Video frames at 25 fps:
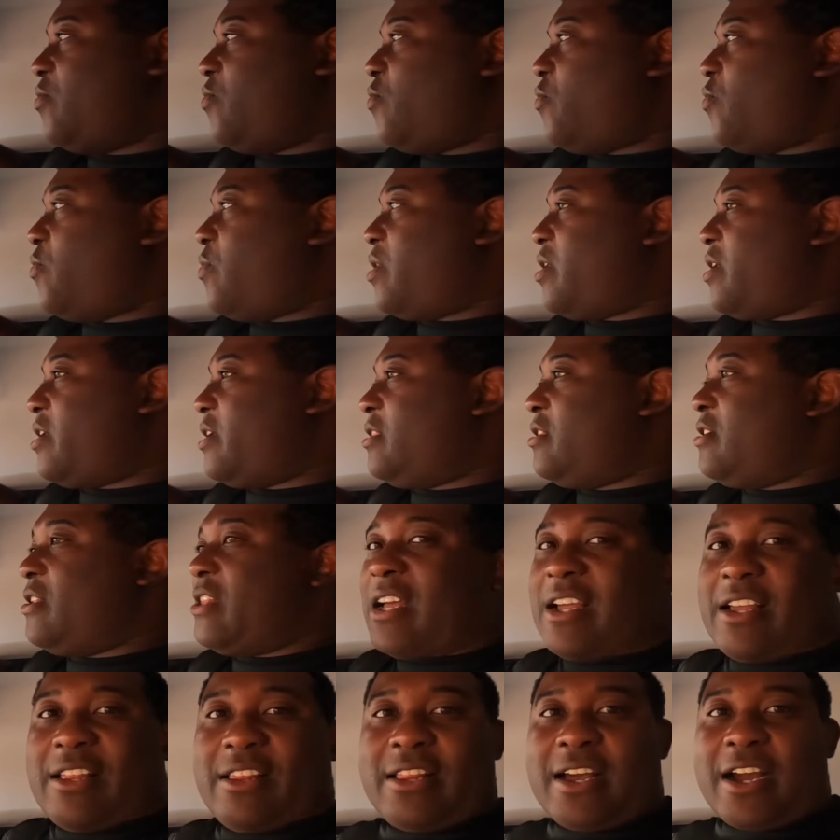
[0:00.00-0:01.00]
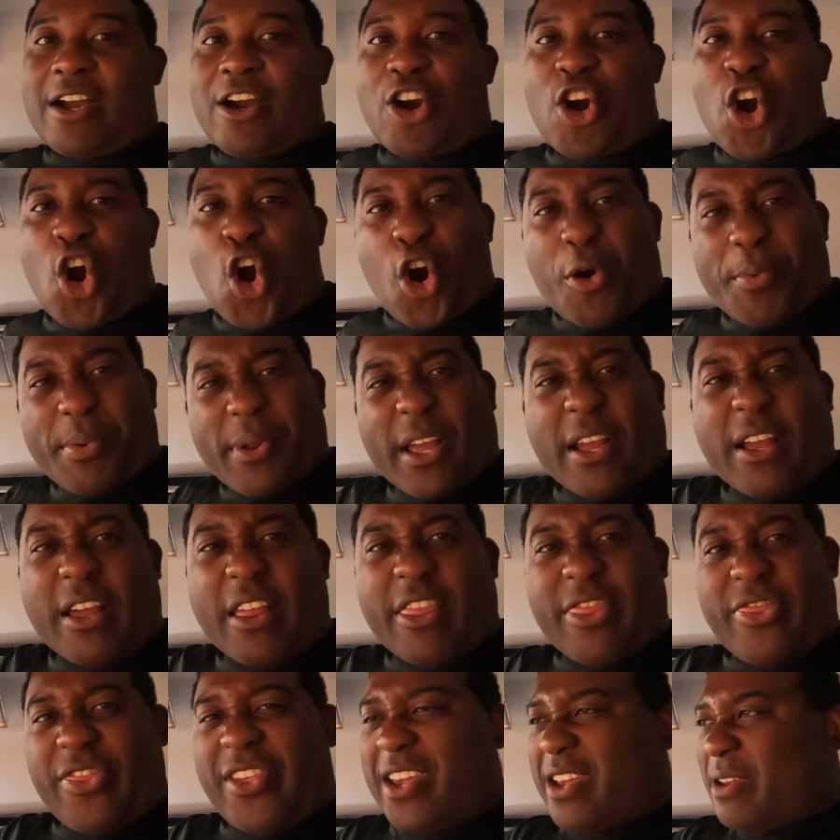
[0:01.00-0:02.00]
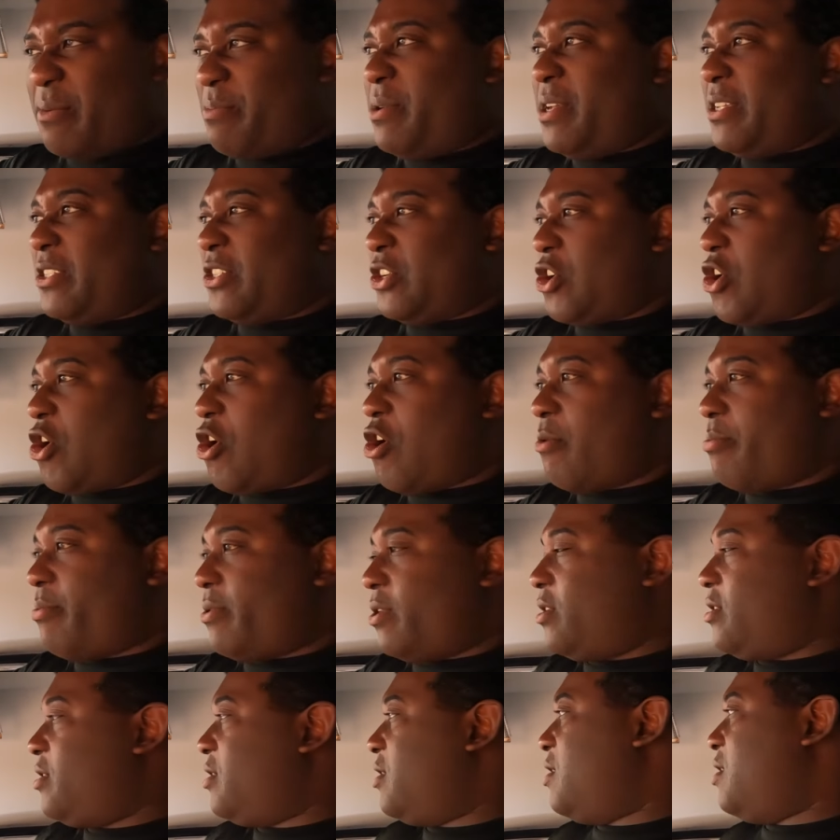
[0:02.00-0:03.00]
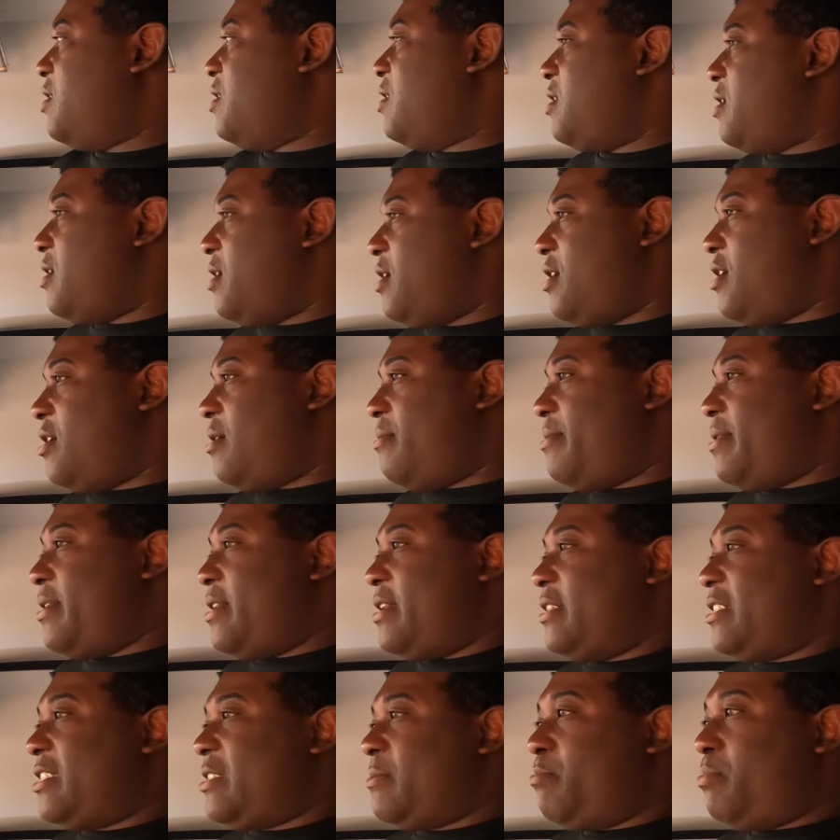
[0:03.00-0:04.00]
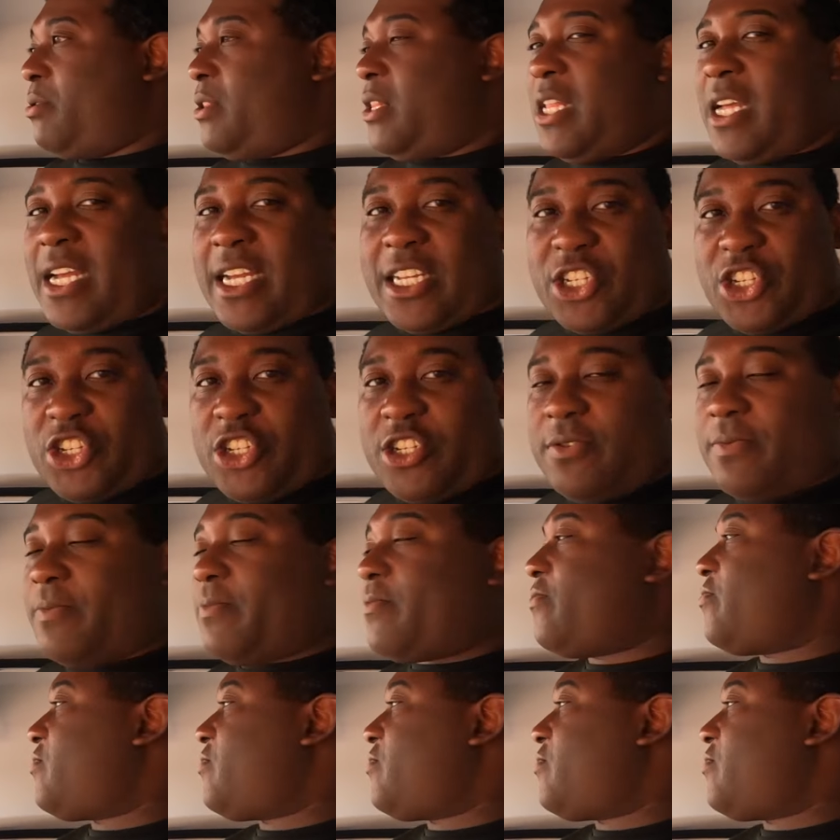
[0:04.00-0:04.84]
where it looked like like a carpet, like a thick piece of carpet, um, and it's plush,